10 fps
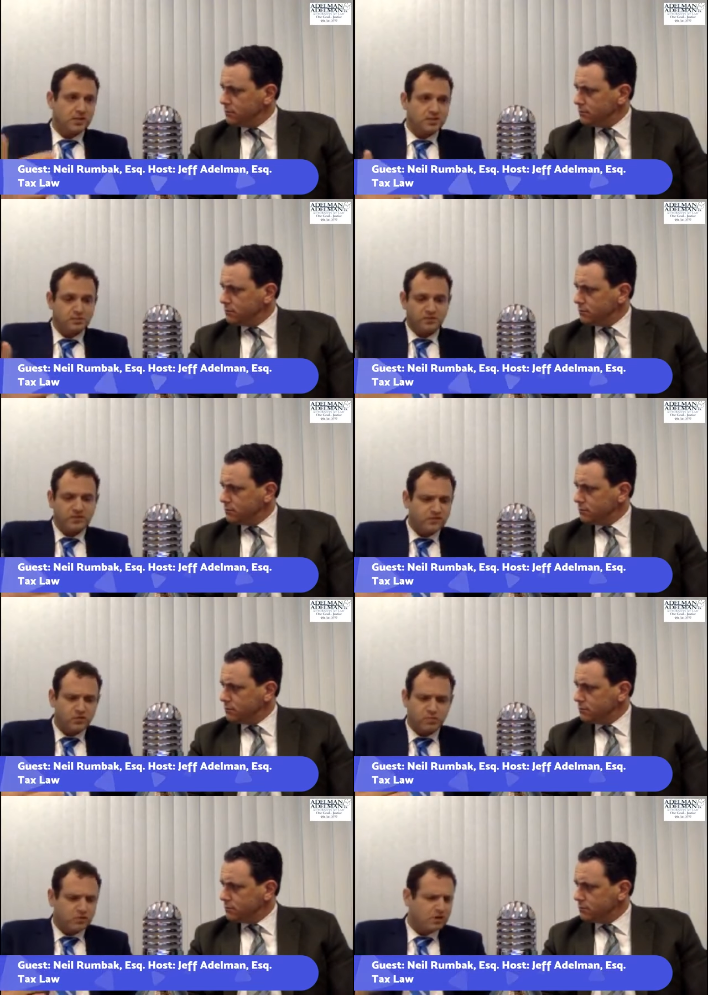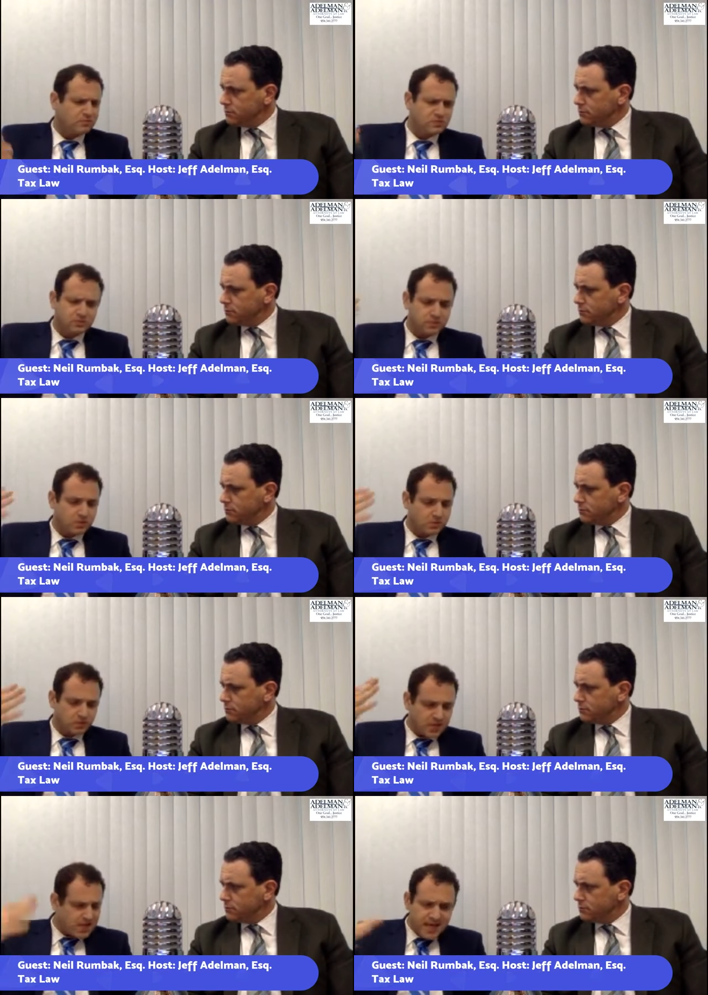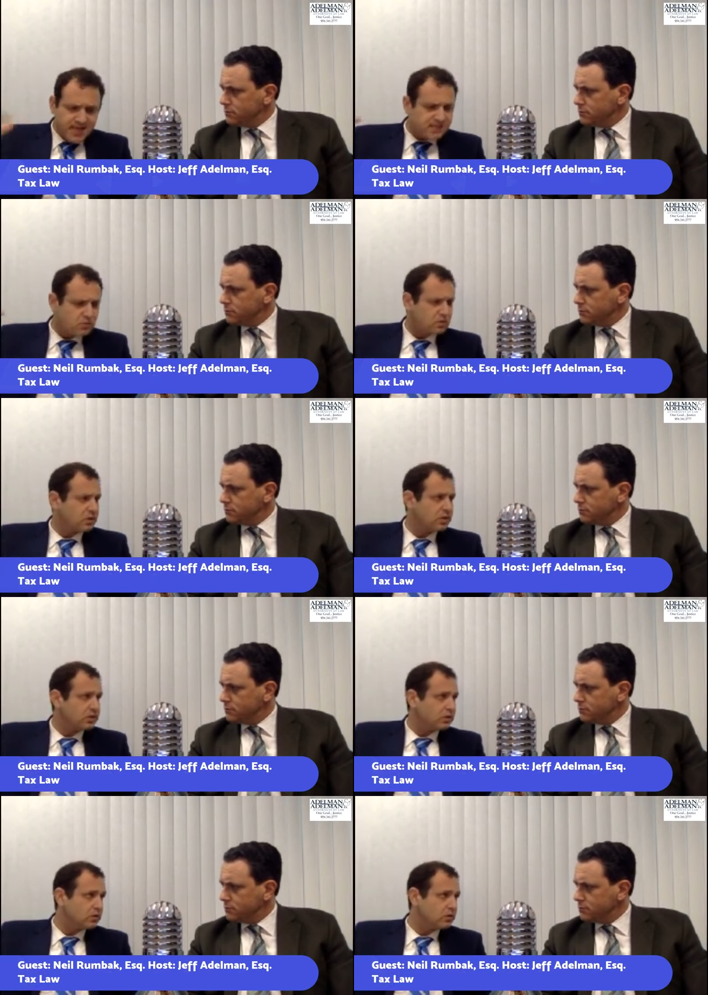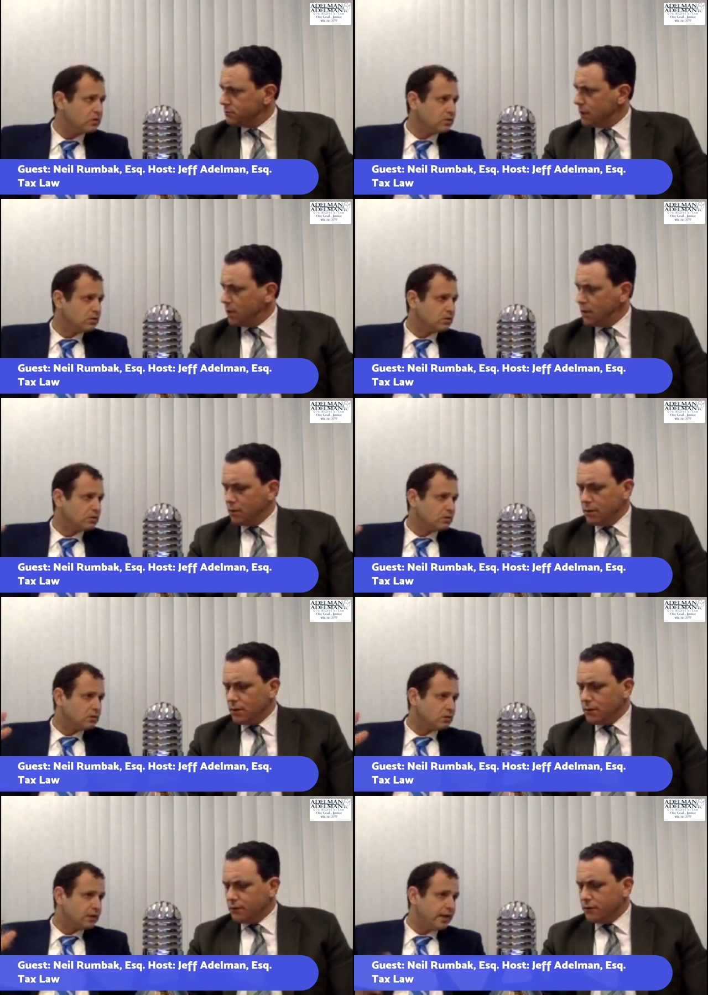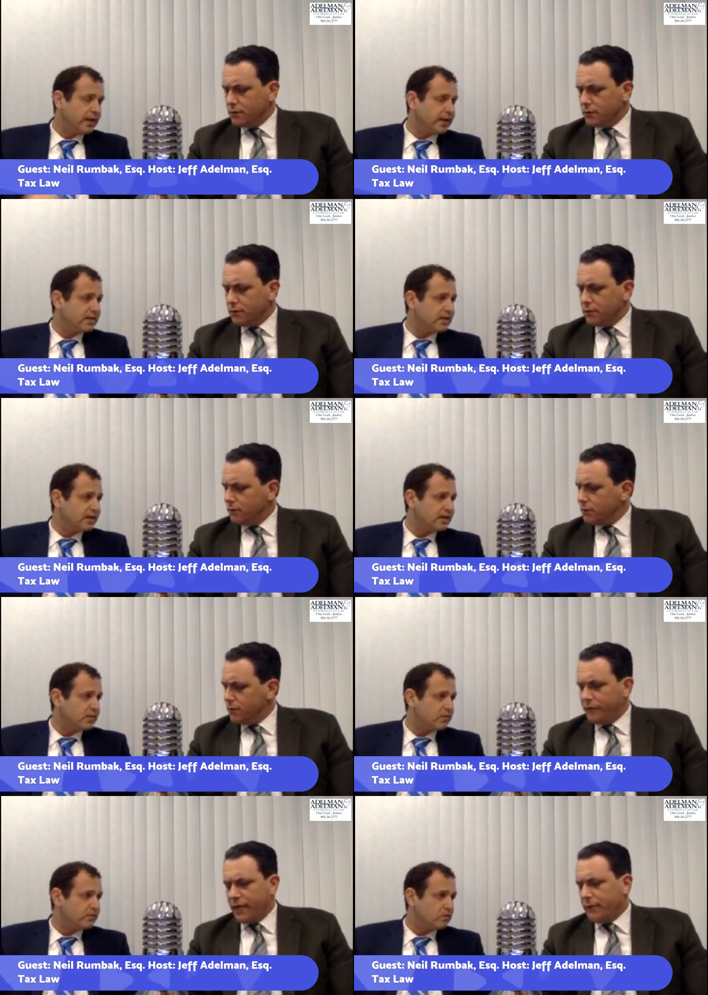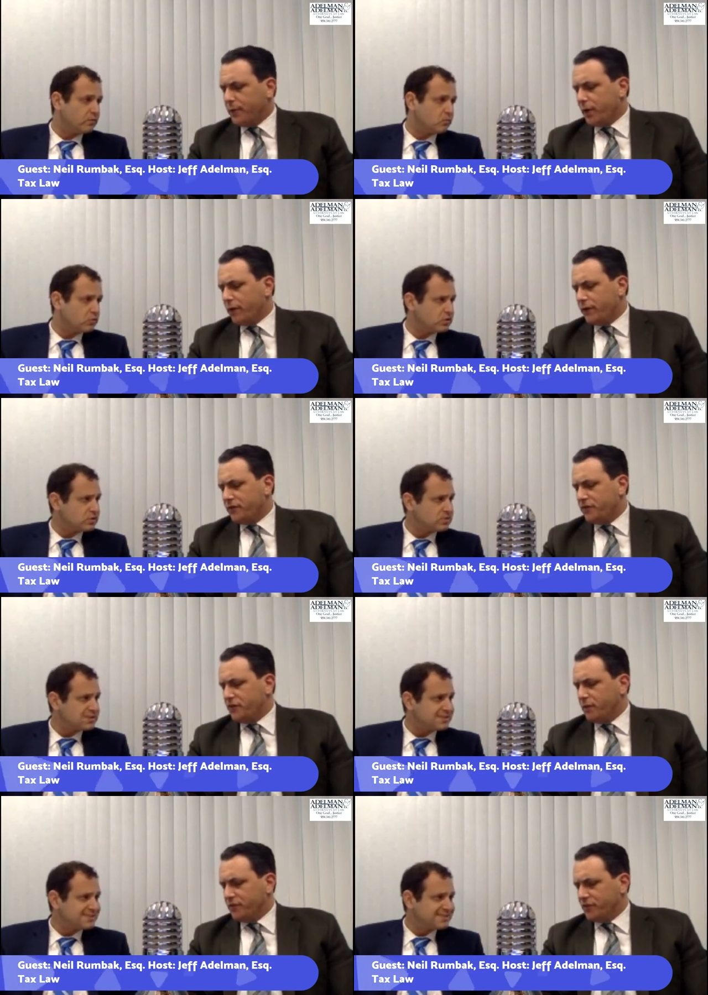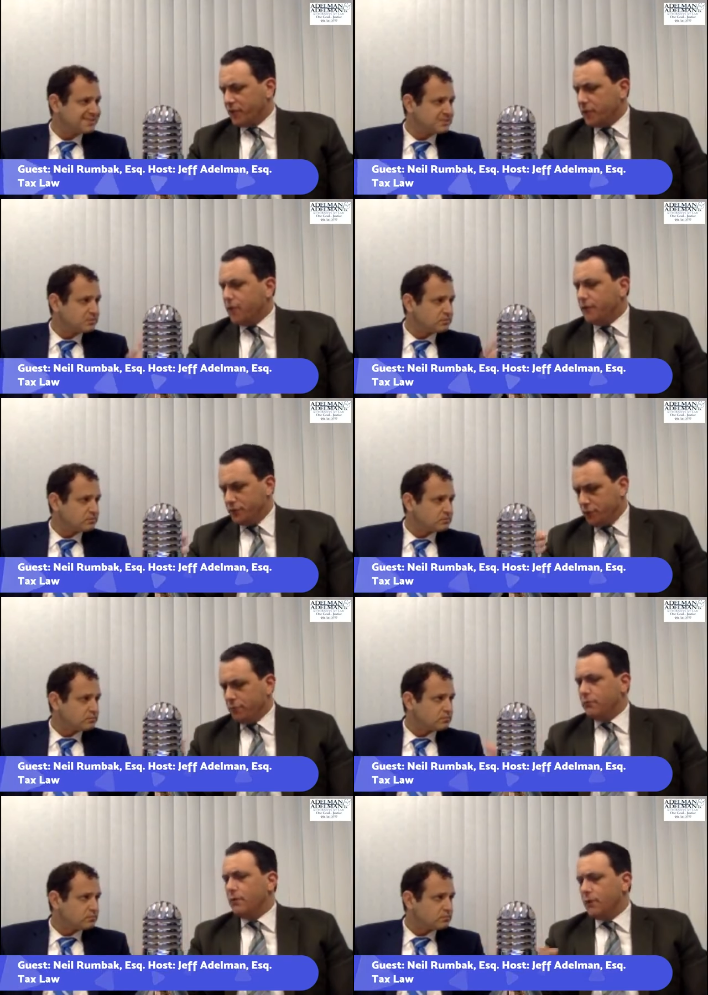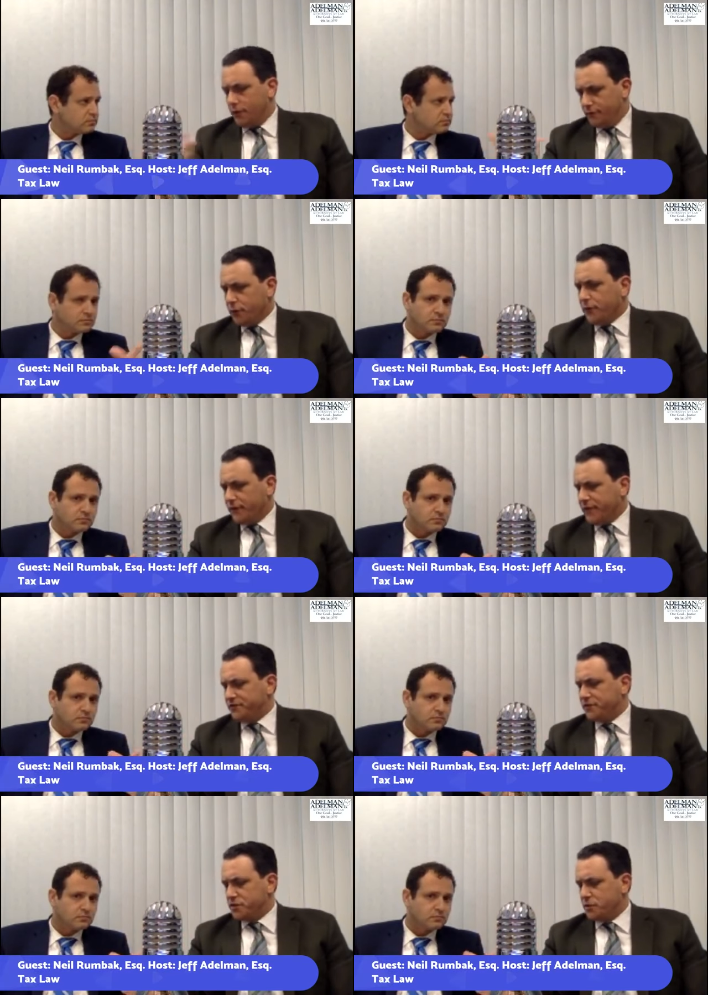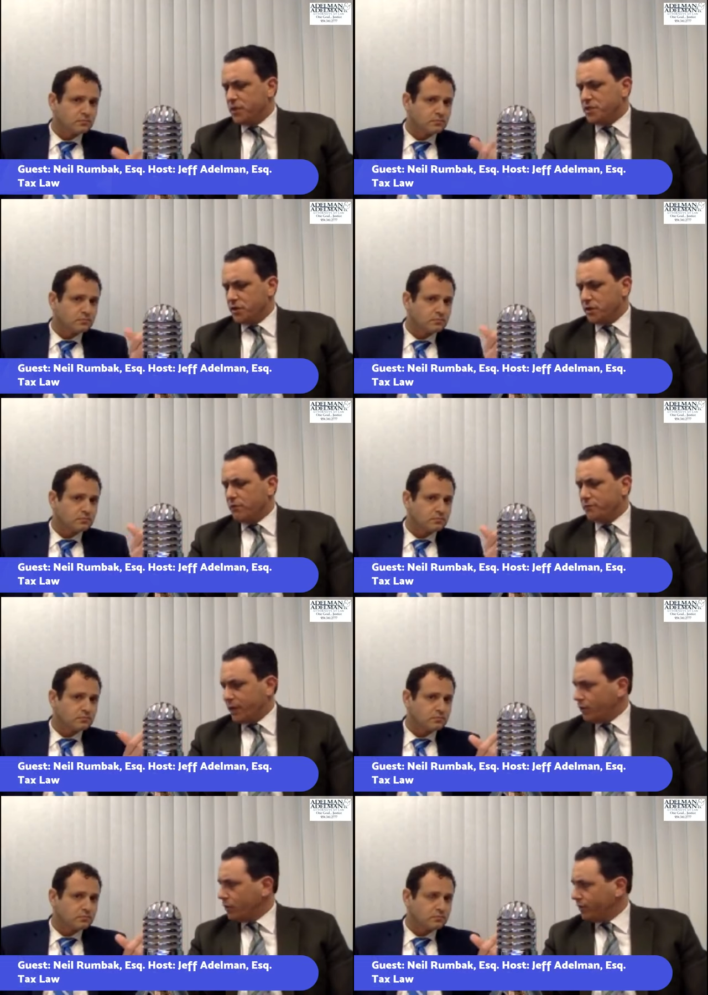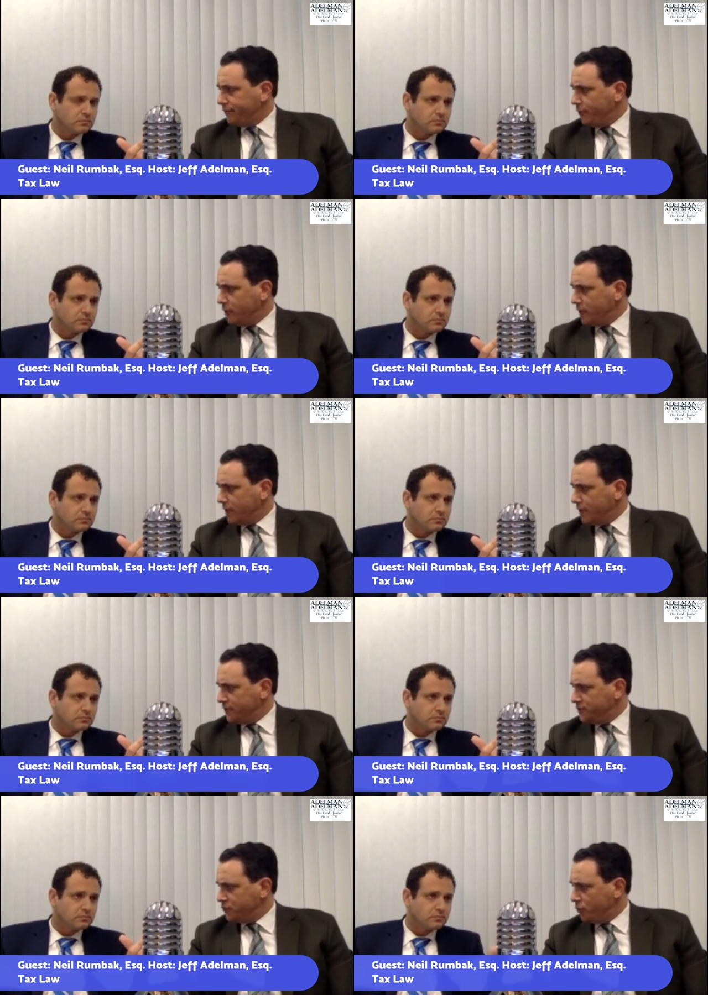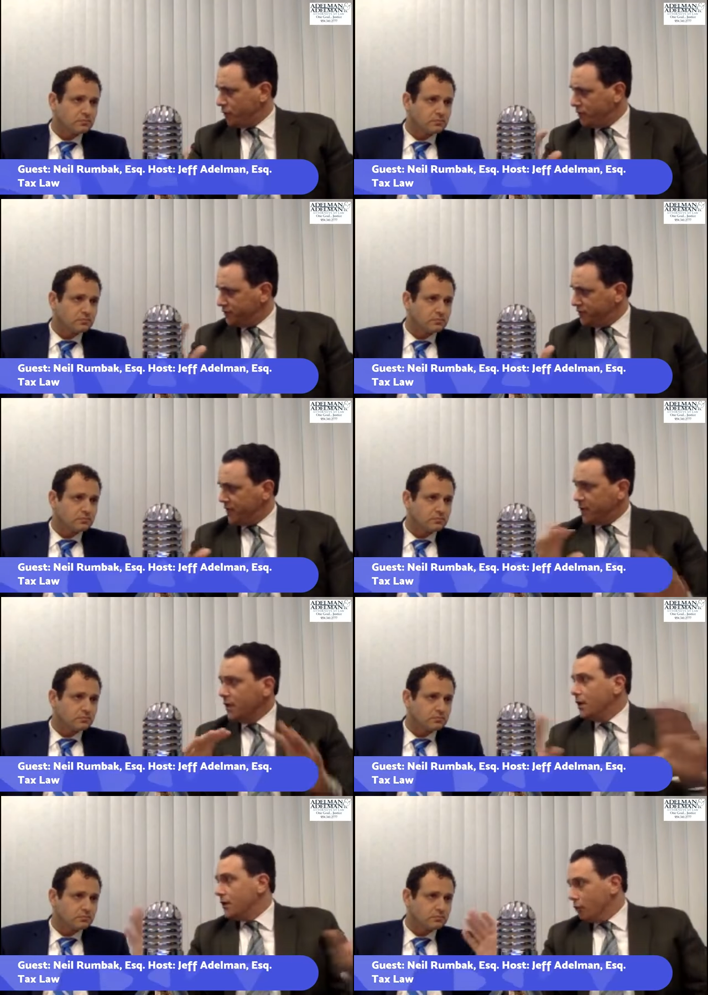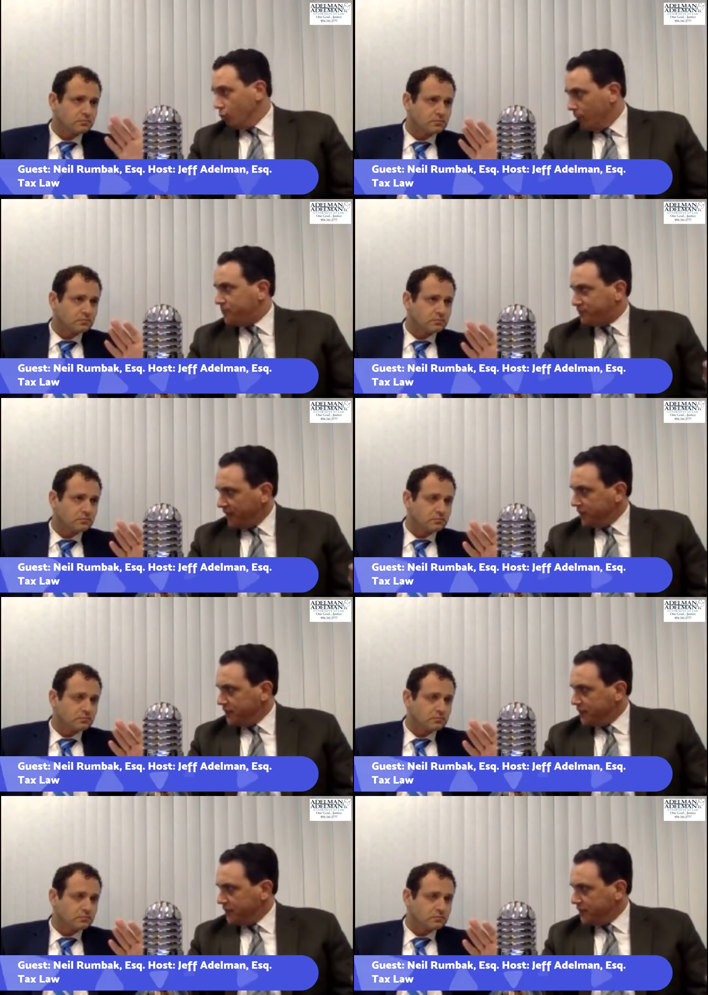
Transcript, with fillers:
Speaker 1: not to prevent further problems in case you know anything can happen. If I can paraphrase, it's
Speaker 2: almost like if you're if you're in that situation, you're almost better off falling on the sword and saying, "Oops, I